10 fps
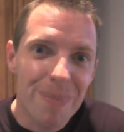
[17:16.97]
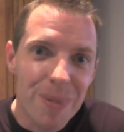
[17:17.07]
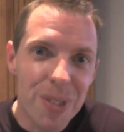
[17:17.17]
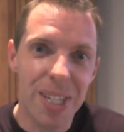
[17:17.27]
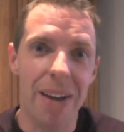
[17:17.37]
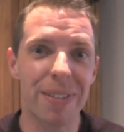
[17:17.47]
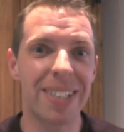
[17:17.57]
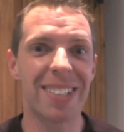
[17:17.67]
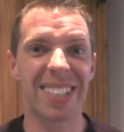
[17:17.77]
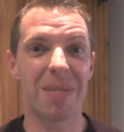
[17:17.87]

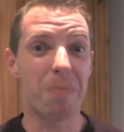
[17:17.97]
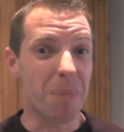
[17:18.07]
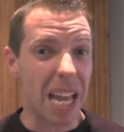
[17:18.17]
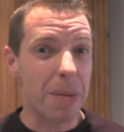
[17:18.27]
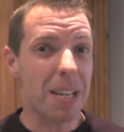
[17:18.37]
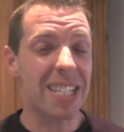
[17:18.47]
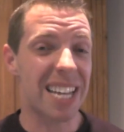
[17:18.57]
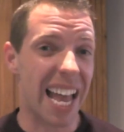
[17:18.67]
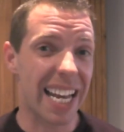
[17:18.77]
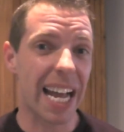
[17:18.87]
7 to maybe
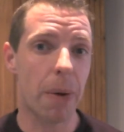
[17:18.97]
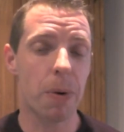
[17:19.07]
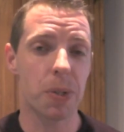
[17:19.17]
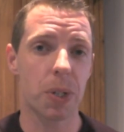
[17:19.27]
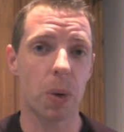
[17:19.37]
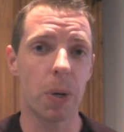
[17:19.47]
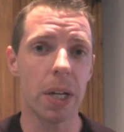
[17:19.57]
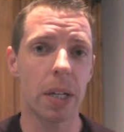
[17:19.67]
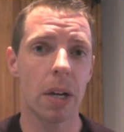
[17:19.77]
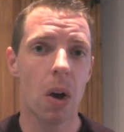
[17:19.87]
10 hours in a
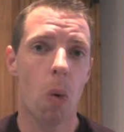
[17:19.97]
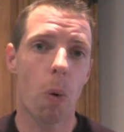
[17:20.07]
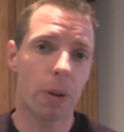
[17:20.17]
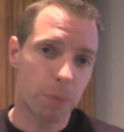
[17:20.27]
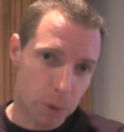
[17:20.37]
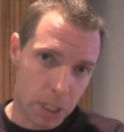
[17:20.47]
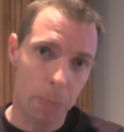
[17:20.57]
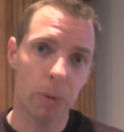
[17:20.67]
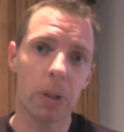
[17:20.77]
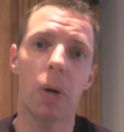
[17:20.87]
week, with
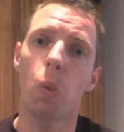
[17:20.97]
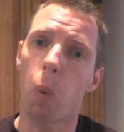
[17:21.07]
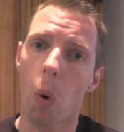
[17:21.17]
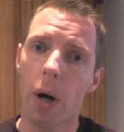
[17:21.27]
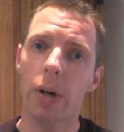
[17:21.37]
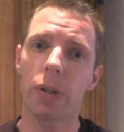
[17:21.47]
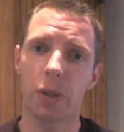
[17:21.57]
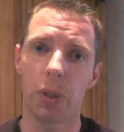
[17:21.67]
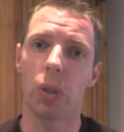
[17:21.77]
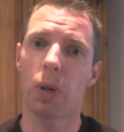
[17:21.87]
typically 1 or
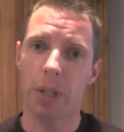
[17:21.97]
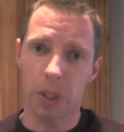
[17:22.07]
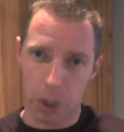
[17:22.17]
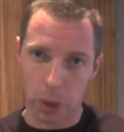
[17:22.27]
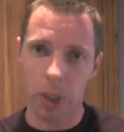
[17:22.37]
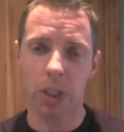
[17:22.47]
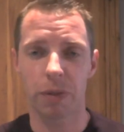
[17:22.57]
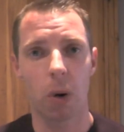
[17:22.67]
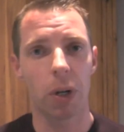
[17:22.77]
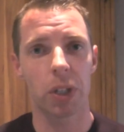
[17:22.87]
2
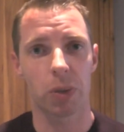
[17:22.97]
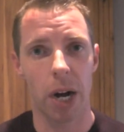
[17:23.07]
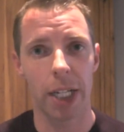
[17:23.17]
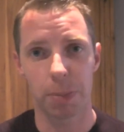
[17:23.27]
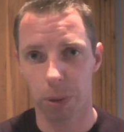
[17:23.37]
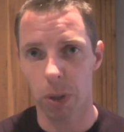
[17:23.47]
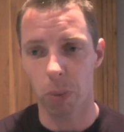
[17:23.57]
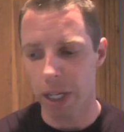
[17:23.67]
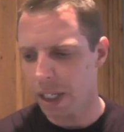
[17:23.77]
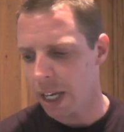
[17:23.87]
endurance-focused rides per
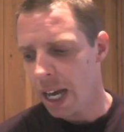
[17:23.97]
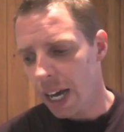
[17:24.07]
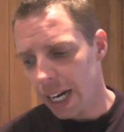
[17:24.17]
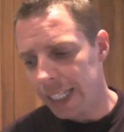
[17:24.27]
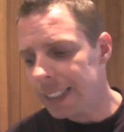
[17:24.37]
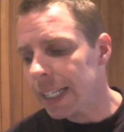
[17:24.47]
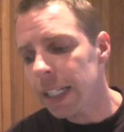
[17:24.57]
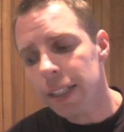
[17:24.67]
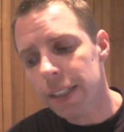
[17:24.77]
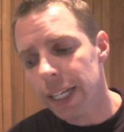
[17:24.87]
week. And I'd say
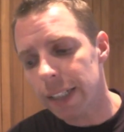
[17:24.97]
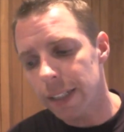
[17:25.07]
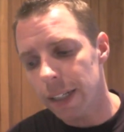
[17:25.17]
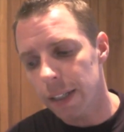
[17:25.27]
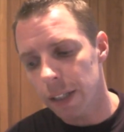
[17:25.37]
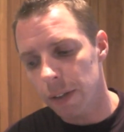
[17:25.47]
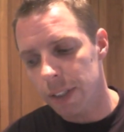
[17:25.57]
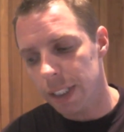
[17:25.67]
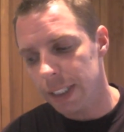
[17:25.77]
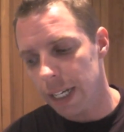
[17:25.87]
that to get to the
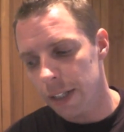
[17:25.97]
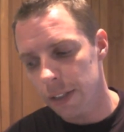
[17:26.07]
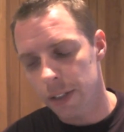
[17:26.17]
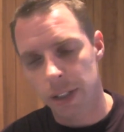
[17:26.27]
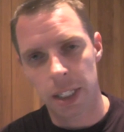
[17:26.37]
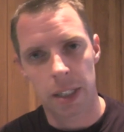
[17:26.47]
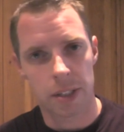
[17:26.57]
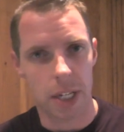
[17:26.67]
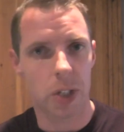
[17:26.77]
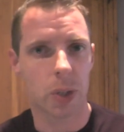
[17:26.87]
6 to the
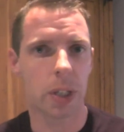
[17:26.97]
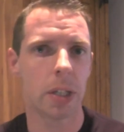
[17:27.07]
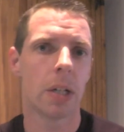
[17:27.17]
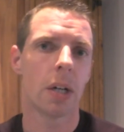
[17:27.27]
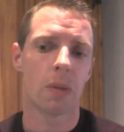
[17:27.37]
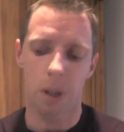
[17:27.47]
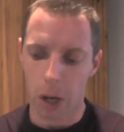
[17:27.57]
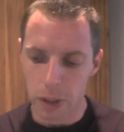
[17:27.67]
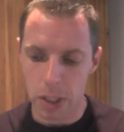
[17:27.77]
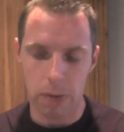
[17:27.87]
century,
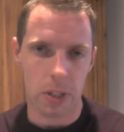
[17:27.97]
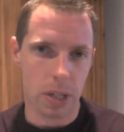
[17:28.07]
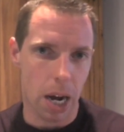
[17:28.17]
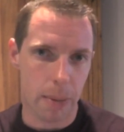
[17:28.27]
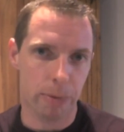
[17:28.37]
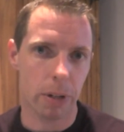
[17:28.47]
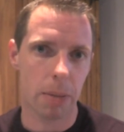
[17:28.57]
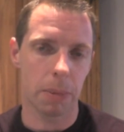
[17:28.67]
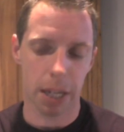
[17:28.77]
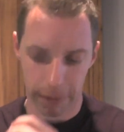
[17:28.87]
regardless of the time
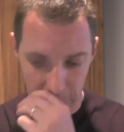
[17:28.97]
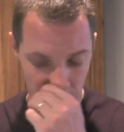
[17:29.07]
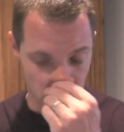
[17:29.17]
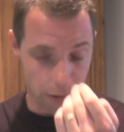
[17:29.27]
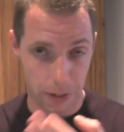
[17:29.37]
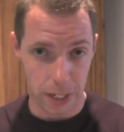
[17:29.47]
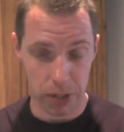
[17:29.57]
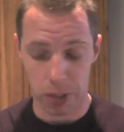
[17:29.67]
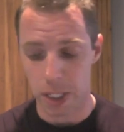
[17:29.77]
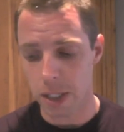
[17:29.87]
frame given or the
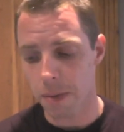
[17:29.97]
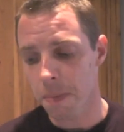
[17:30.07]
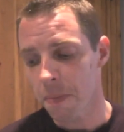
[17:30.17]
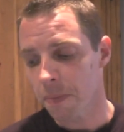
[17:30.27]
fitness needed,